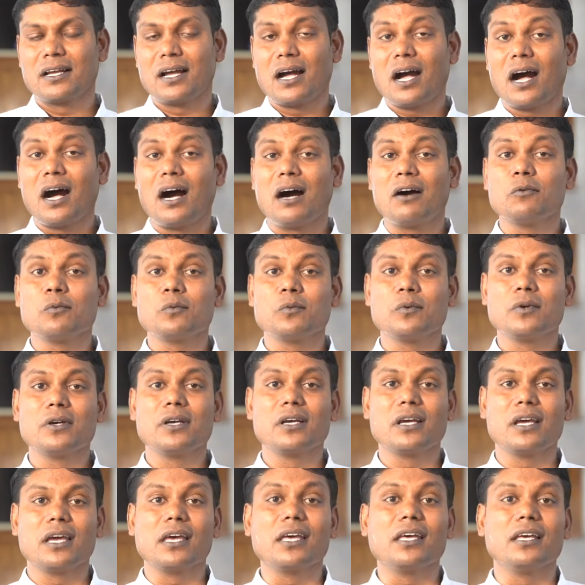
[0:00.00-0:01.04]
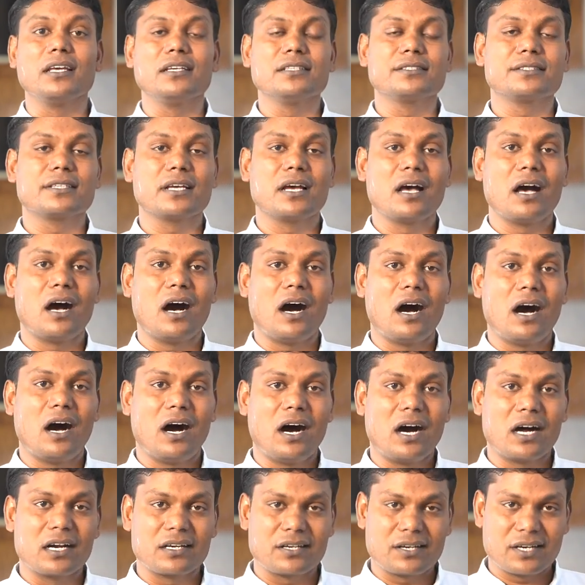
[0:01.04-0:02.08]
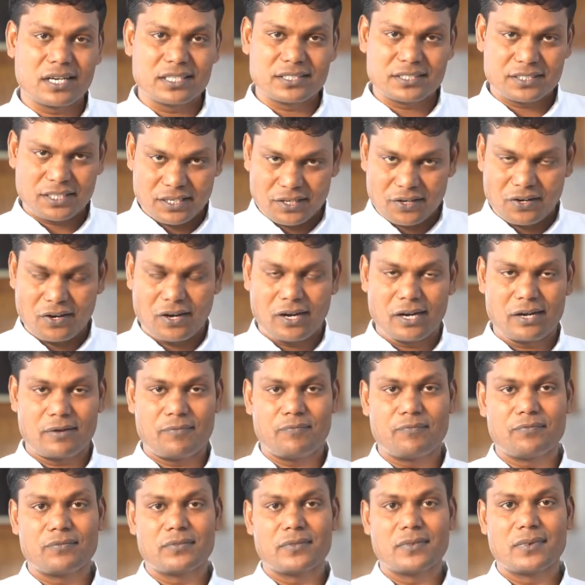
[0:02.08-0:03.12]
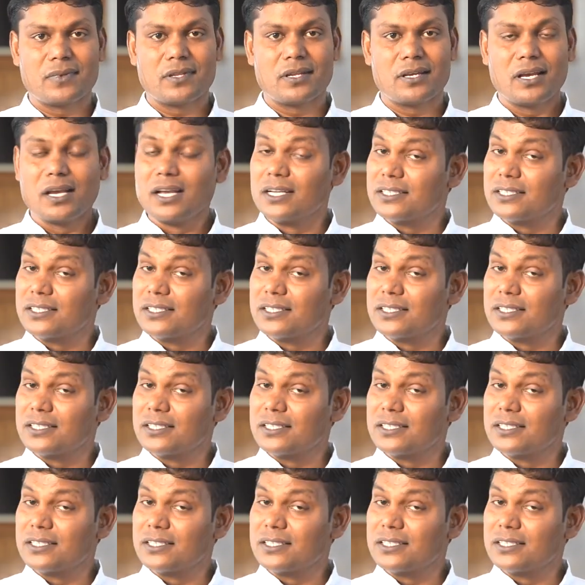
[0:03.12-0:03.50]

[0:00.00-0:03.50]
how is our trust in God?